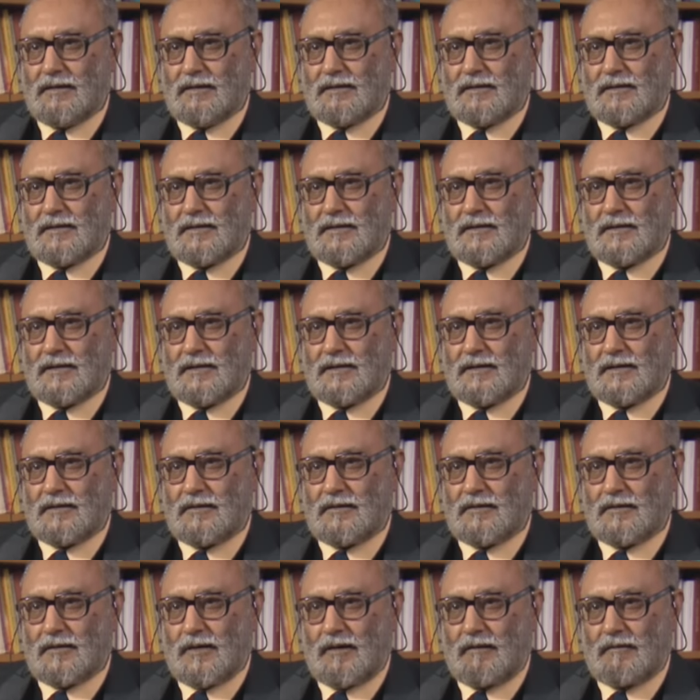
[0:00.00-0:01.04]

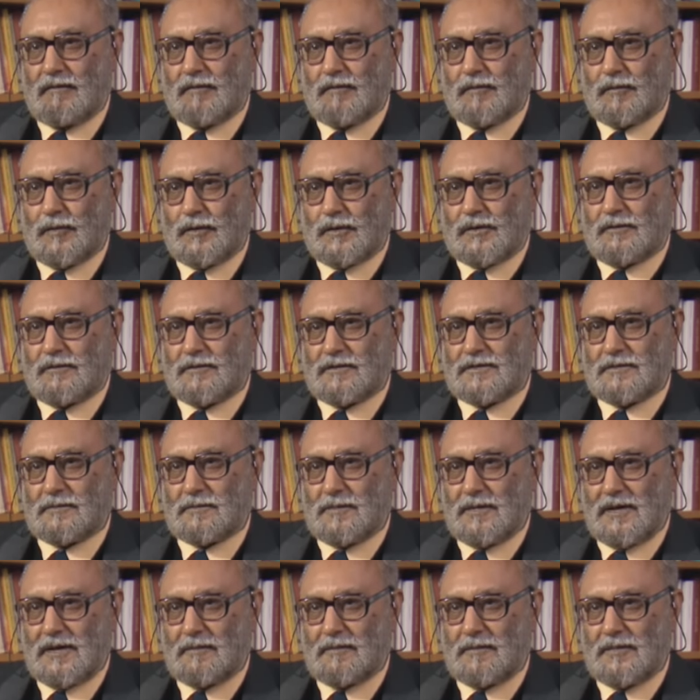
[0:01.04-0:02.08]
the heavy water was
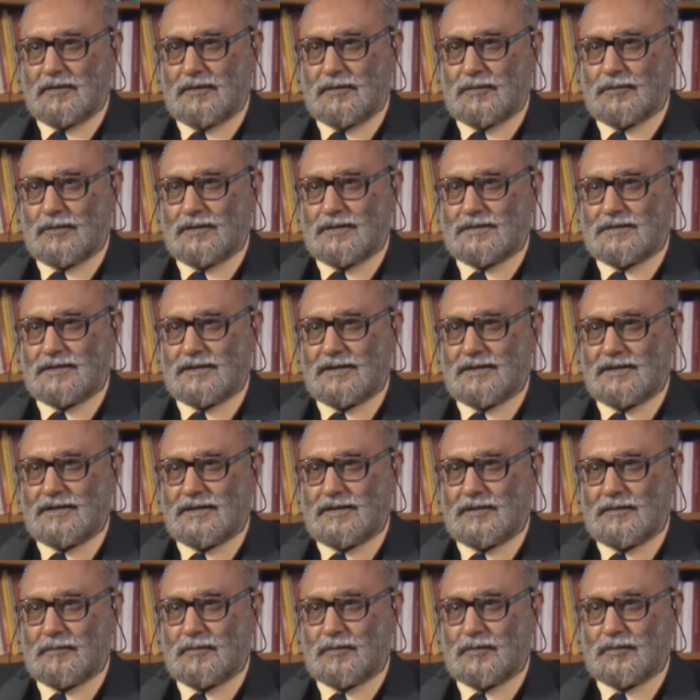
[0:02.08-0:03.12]
supplied by USA, the
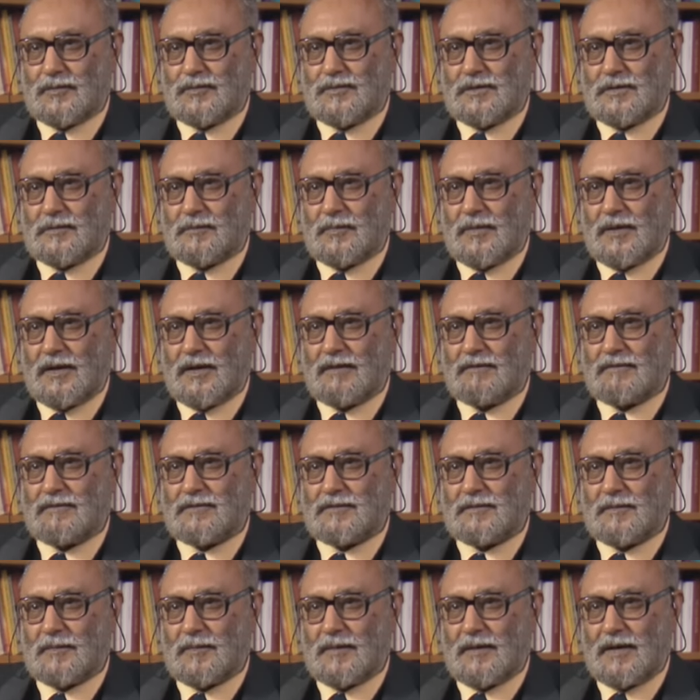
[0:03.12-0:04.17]
reprocessing plant was
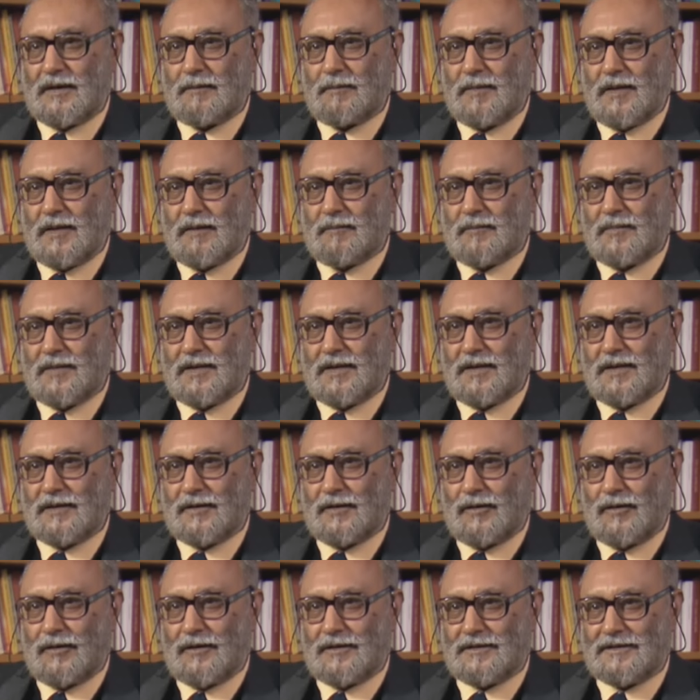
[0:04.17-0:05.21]
supplied by Imperial
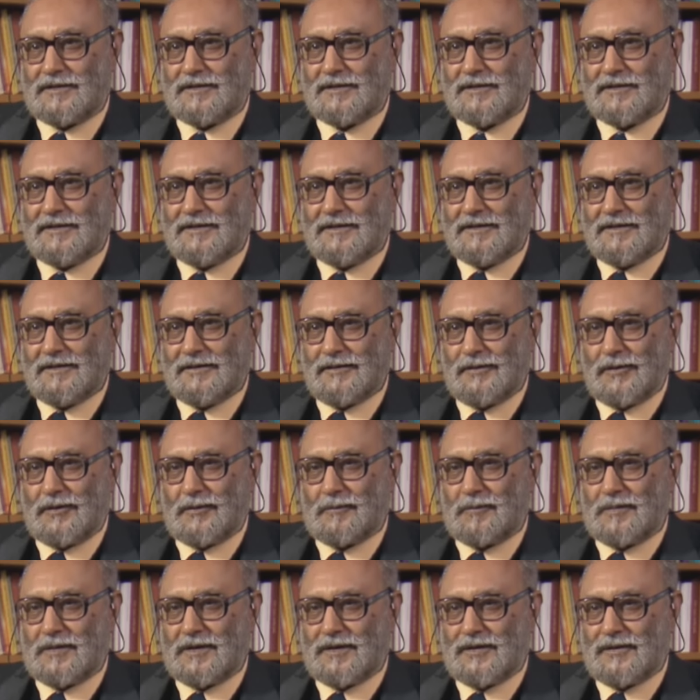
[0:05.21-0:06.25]
College. Not
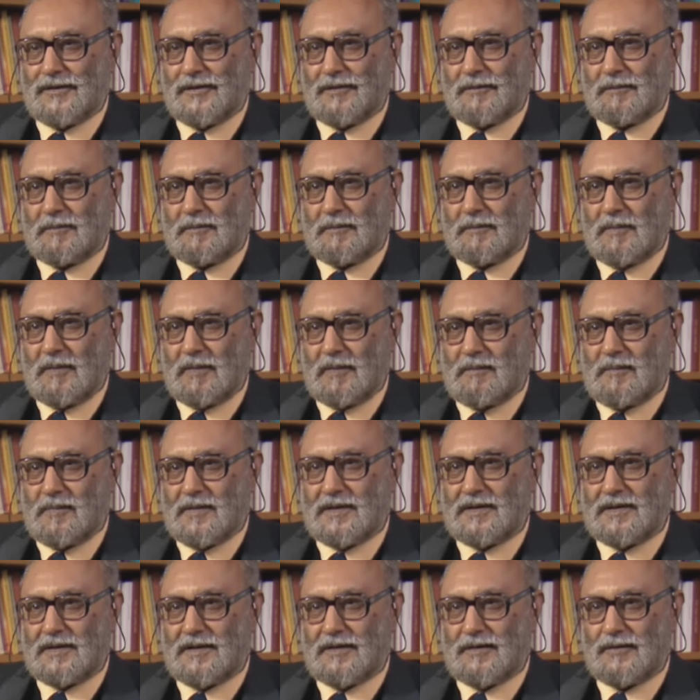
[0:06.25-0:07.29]
Imperial College, but by
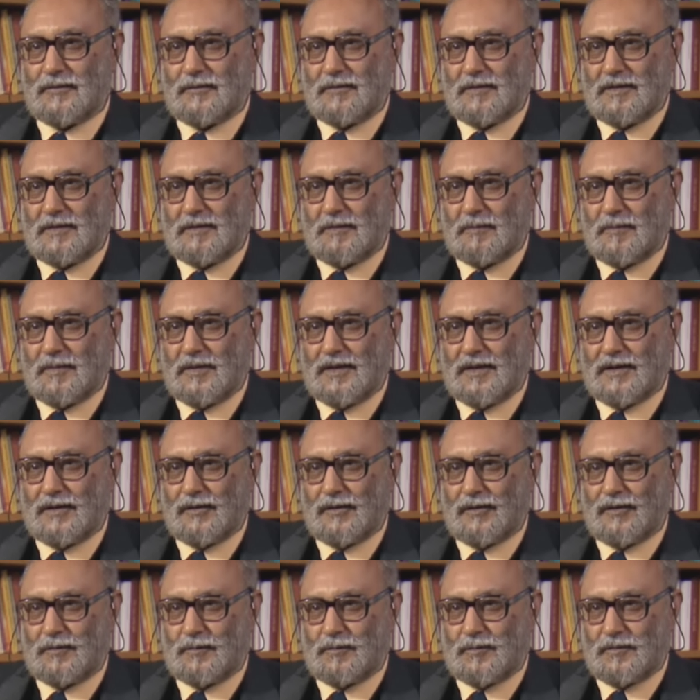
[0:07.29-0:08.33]
Britain, when the Imperial
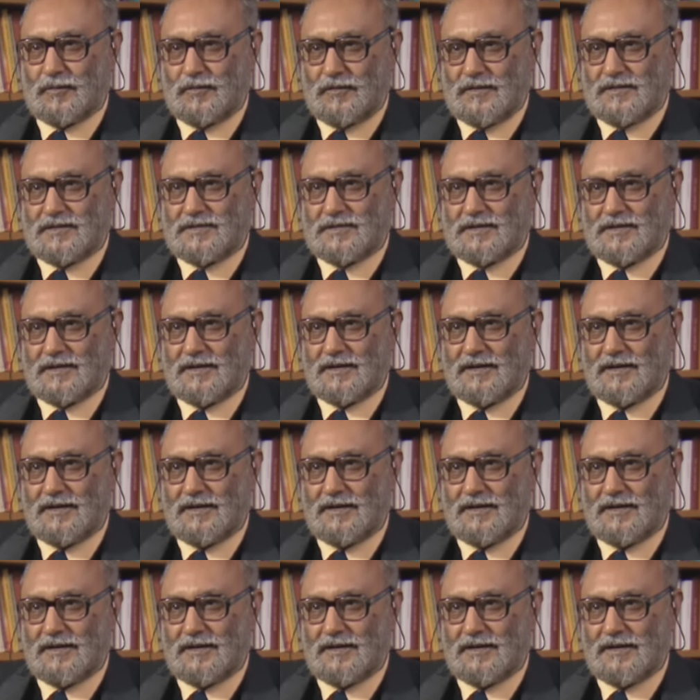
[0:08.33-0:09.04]
College professor